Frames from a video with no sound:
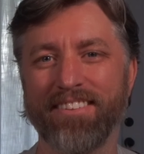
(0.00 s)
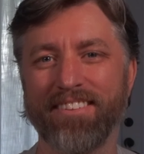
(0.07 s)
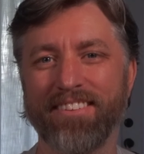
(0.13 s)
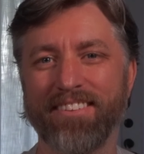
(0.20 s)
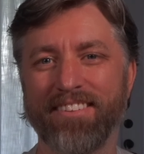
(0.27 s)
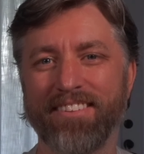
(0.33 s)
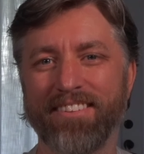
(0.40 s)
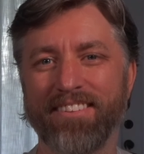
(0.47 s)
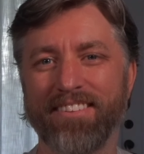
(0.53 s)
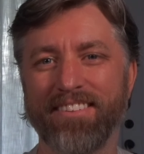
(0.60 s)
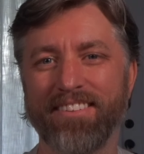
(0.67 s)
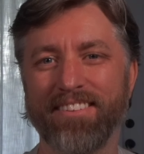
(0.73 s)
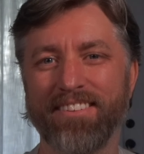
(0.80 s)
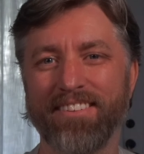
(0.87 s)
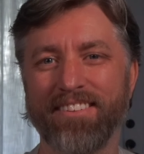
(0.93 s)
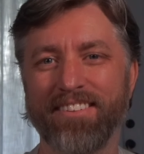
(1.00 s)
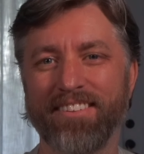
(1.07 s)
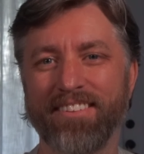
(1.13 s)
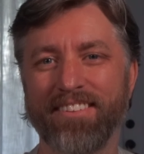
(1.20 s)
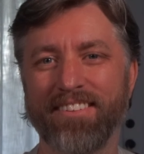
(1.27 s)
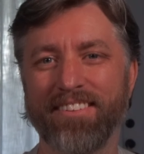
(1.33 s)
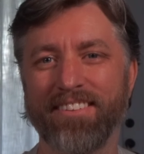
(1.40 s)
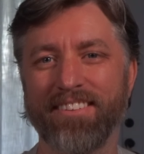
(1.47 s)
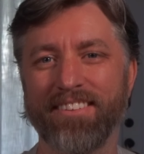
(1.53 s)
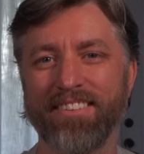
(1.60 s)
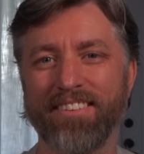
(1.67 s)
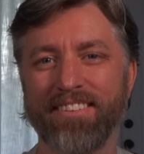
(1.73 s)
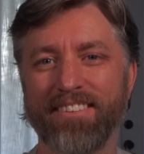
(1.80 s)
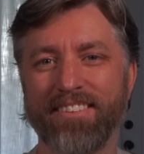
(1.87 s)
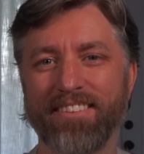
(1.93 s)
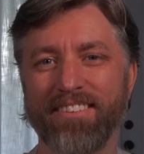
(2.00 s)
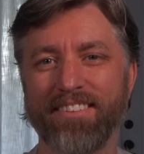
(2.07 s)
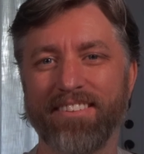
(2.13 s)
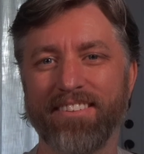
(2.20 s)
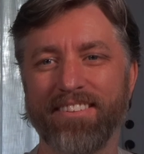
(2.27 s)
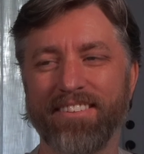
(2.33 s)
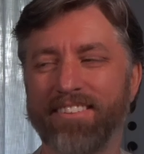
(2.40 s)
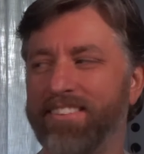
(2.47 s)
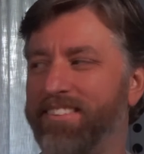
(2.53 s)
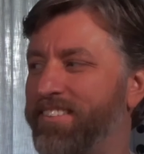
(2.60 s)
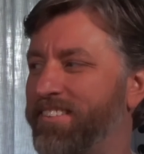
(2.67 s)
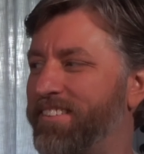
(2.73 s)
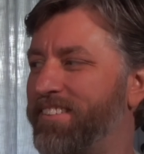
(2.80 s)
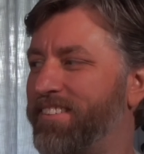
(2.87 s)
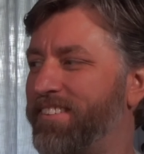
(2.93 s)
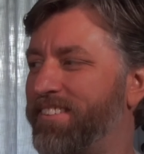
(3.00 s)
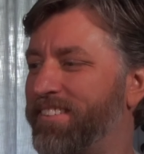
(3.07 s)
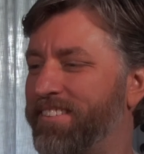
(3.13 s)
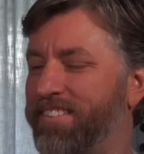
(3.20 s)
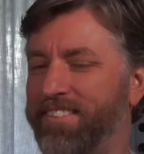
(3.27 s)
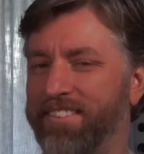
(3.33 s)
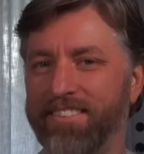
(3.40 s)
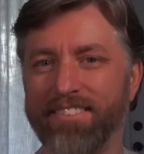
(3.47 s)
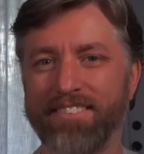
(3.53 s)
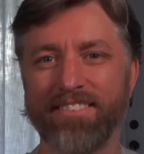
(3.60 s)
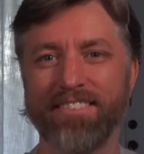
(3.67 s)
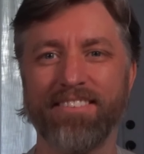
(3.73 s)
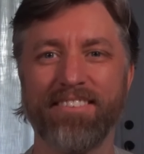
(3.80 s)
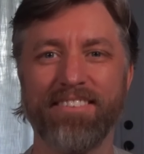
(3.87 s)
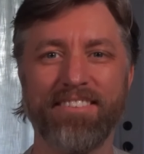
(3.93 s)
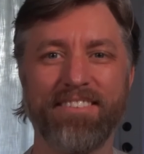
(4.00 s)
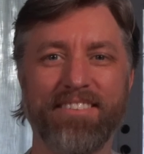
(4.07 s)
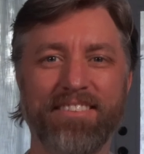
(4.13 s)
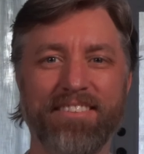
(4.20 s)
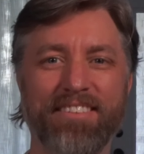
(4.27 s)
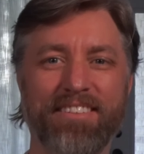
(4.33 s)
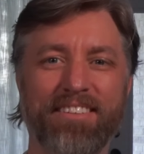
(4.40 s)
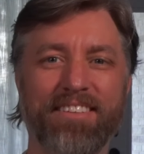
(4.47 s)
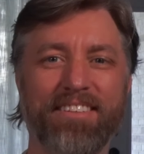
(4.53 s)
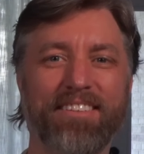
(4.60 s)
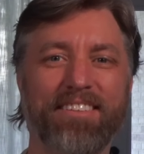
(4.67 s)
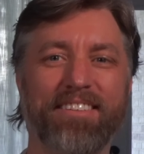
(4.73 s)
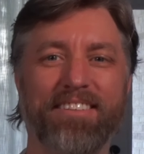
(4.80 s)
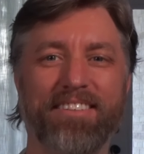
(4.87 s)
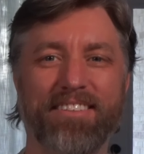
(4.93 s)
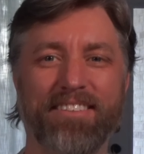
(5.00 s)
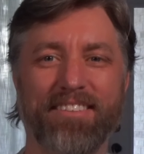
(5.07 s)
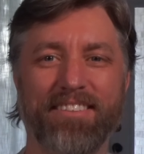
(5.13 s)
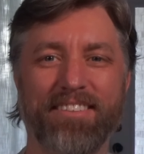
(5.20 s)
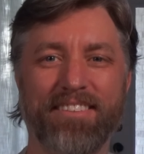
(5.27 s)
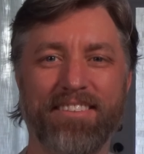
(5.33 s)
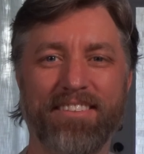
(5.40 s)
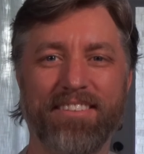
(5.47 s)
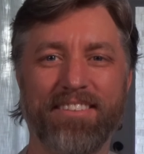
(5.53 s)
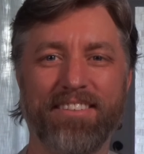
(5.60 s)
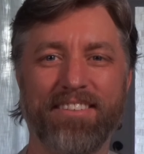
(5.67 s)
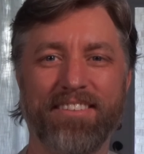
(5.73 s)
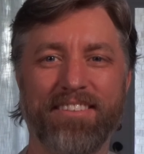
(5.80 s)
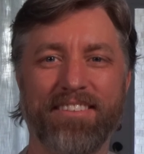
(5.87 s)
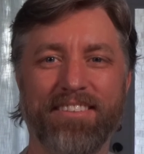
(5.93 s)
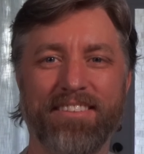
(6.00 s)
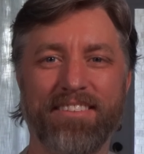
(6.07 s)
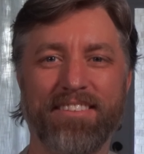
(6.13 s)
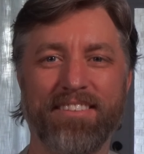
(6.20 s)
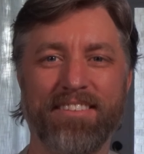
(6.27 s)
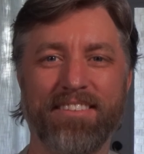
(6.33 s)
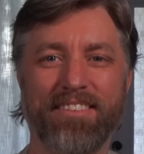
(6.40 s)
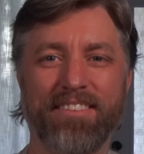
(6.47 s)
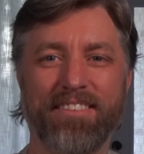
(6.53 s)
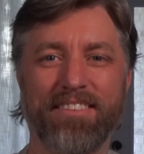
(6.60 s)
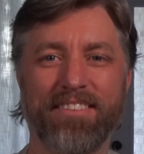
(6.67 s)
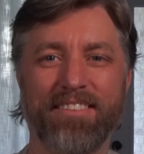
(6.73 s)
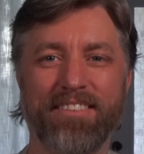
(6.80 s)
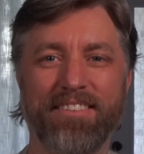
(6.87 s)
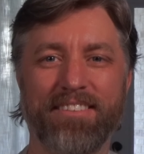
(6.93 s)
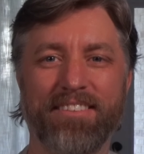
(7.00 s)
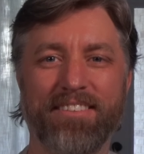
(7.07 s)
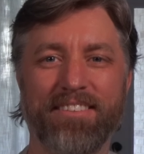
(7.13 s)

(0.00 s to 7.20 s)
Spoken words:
[no speech]